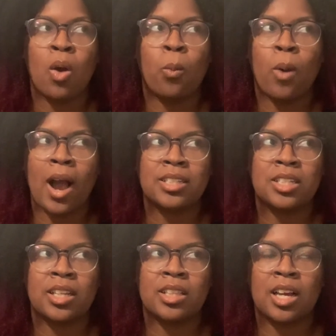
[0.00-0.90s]

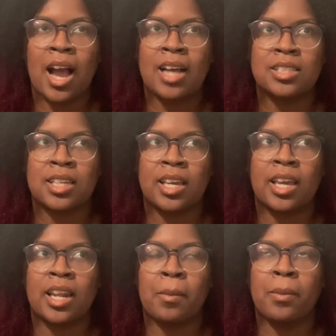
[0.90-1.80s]
watching the content,
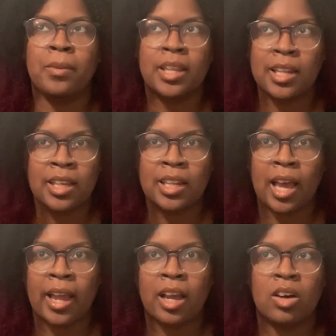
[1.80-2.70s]
and I'm immediately
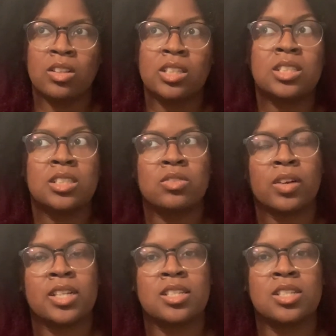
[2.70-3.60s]
like, oh, this is
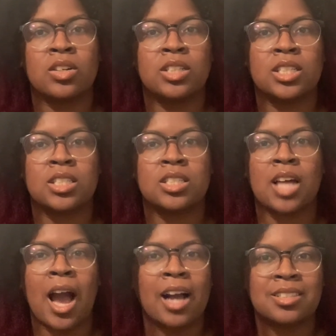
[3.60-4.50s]
racist, or this is
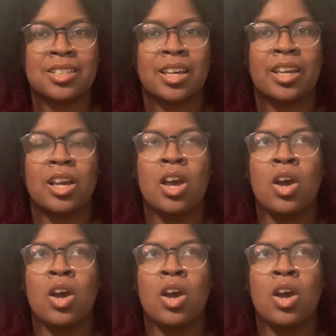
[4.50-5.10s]
toxic,